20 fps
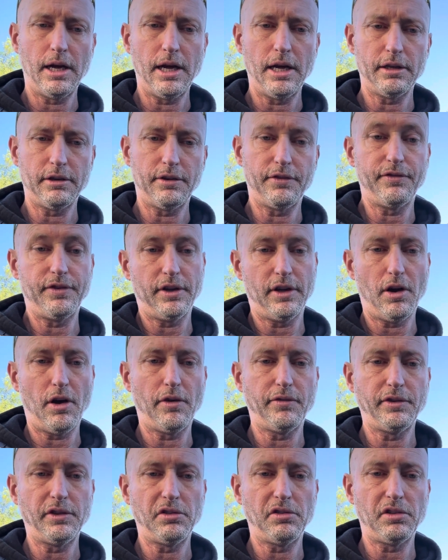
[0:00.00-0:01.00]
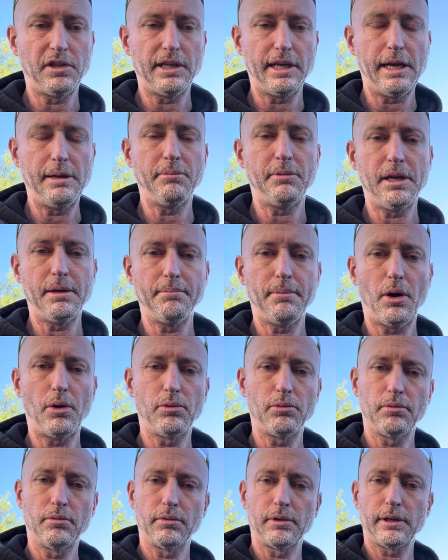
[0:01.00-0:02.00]
to fit obviously an M10 bolt,
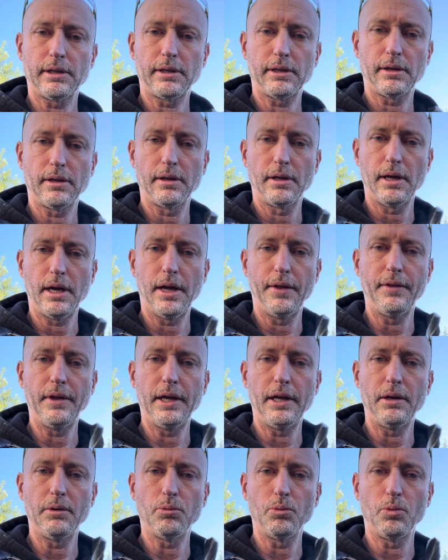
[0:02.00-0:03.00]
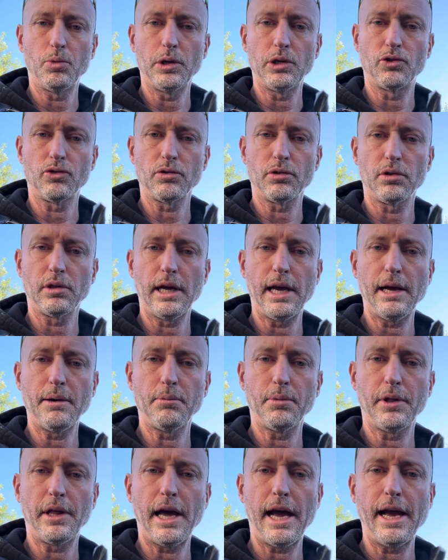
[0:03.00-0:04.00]
and then we drill that
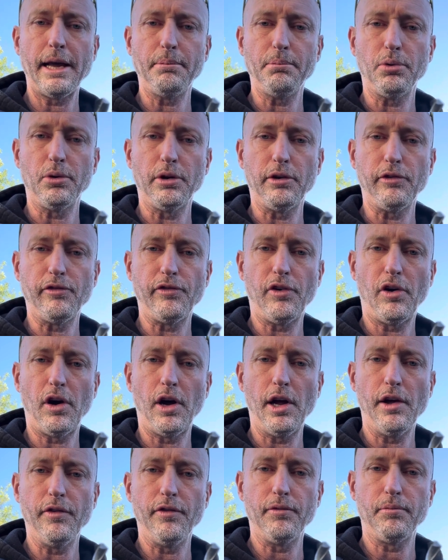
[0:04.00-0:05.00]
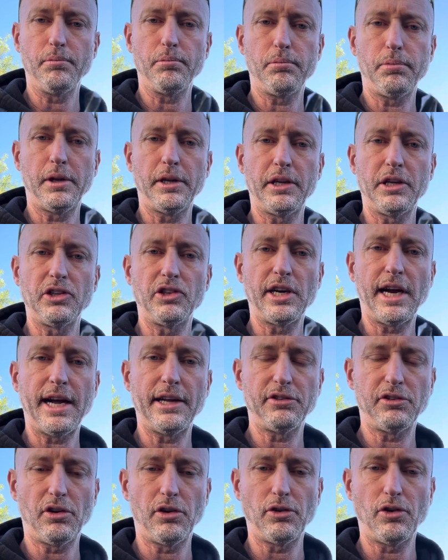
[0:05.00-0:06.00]
with an 8.5. Plenty of
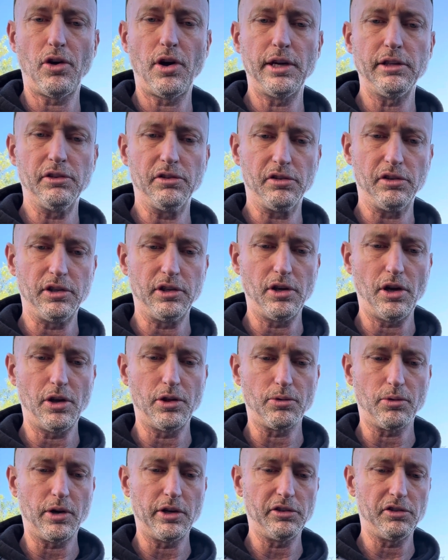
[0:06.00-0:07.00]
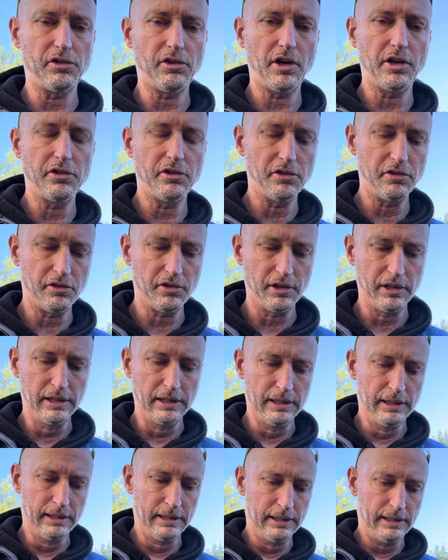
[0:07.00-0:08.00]
charts online so you know the right sizes.
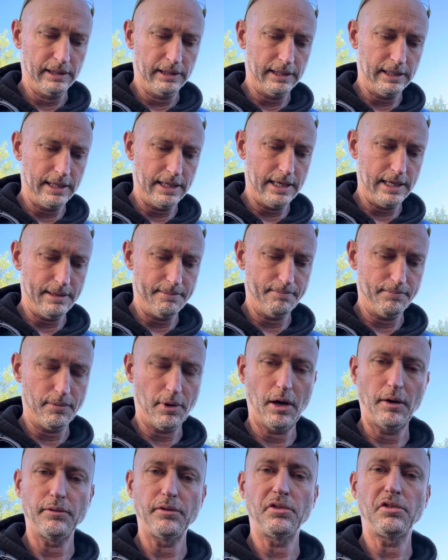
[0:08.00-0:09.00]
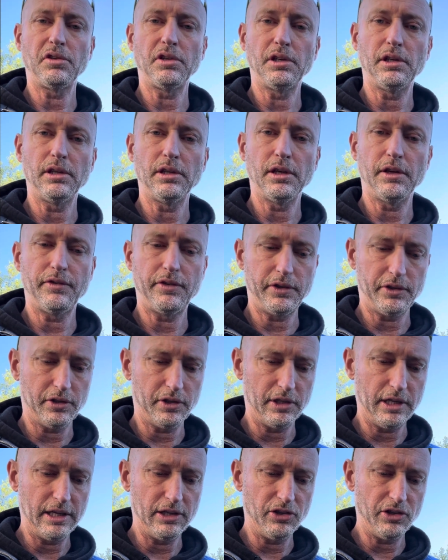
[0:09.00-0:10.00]
Obviously if you're
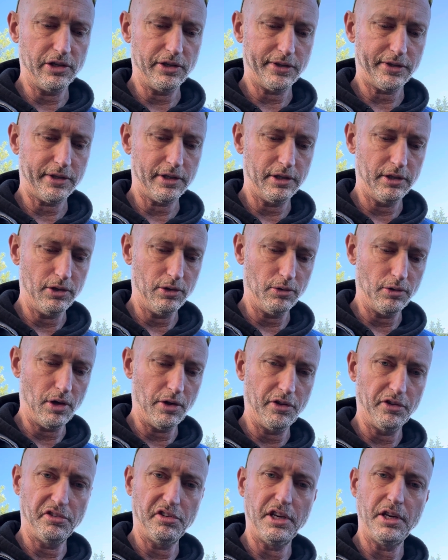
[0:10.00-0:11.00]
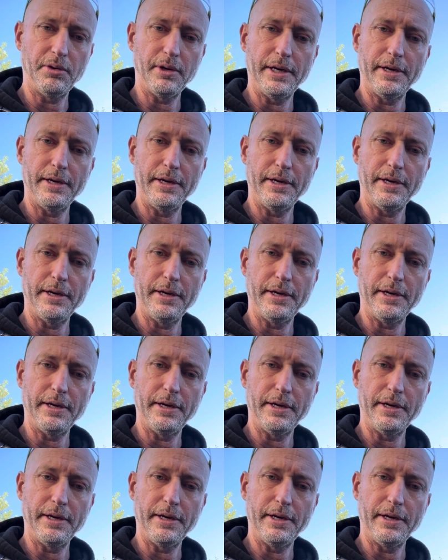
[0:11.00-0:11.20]
in engineering you'll know this anyway.